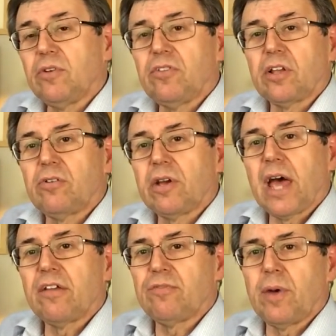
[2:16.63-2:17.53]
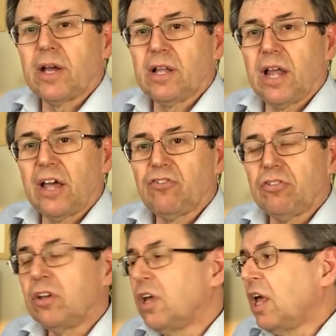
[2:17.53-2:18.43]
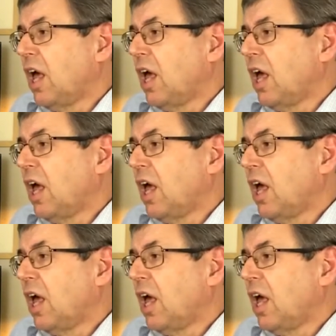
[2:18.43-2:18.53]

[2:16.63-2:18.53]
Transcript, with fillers: which I took out of my collection